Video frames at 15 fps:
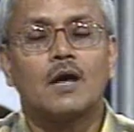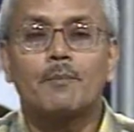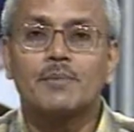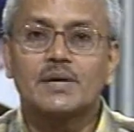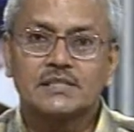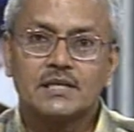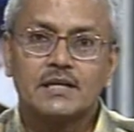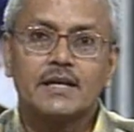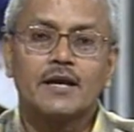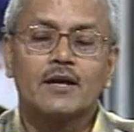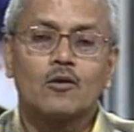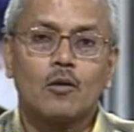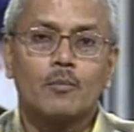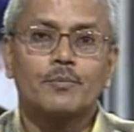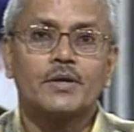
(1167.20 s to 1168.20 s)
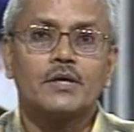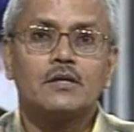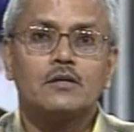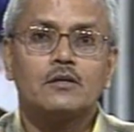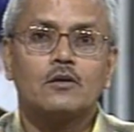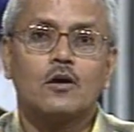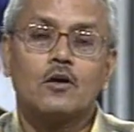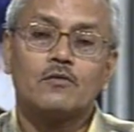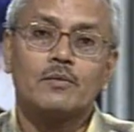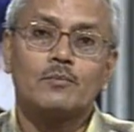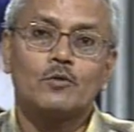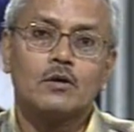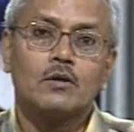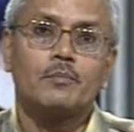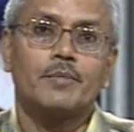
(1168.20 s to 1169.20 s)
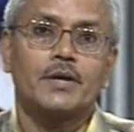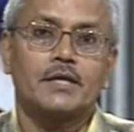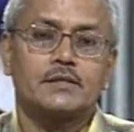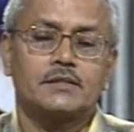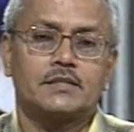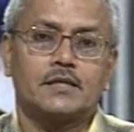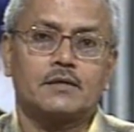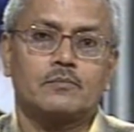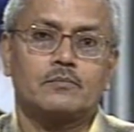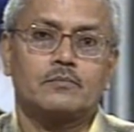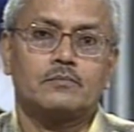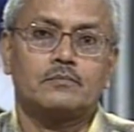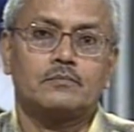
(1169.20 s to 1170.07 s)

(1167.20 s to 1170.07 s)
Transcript: a present day copy of a Mughal painting.